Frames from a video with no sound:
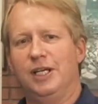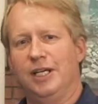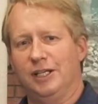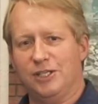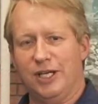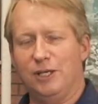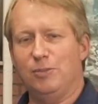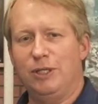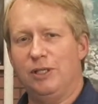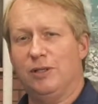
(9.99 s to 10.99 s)
And excited to
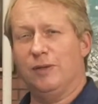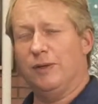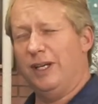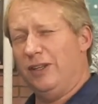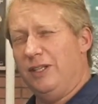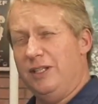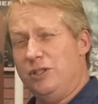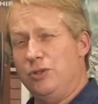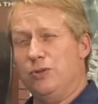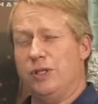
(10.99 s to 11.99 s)
be here at the
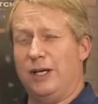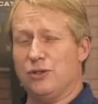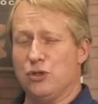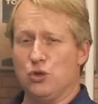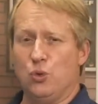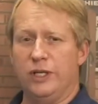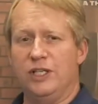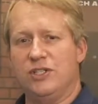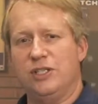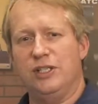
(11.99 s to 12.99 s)
2020
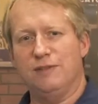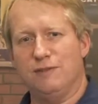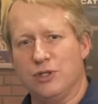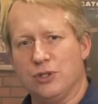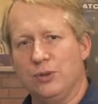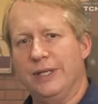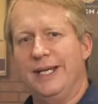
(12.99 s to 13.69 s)
CEDIA Virtual